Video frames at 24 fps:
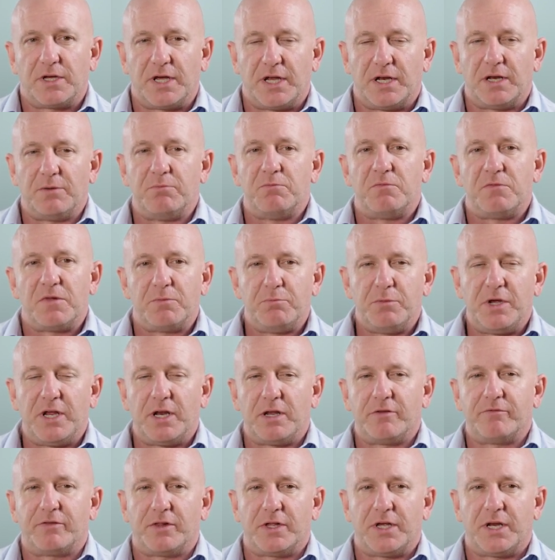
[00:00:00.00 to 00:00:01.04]
in
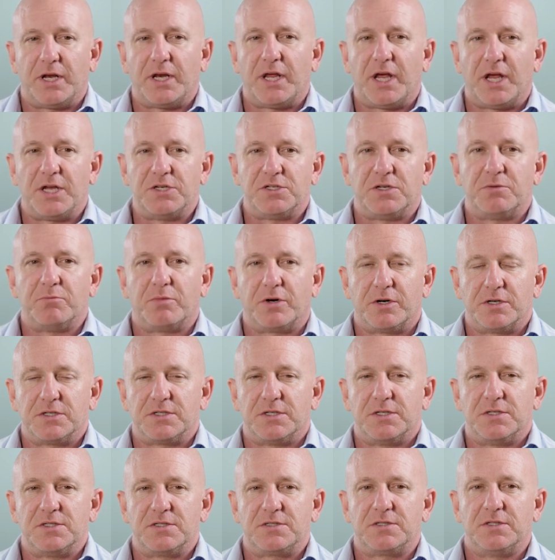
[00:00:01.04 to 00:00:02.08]
meaningfully engaging
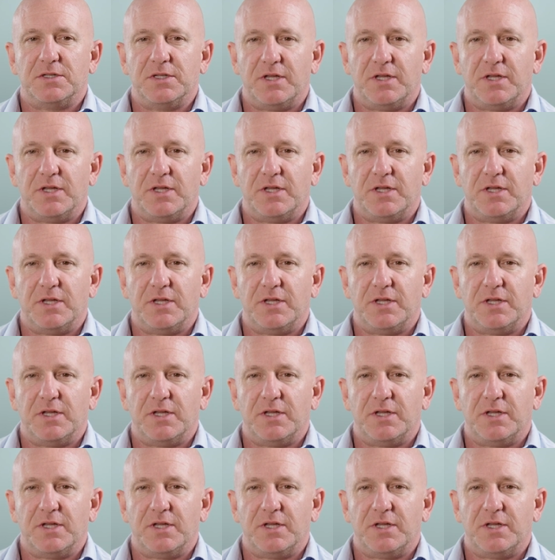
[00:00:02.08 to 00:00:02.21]
persons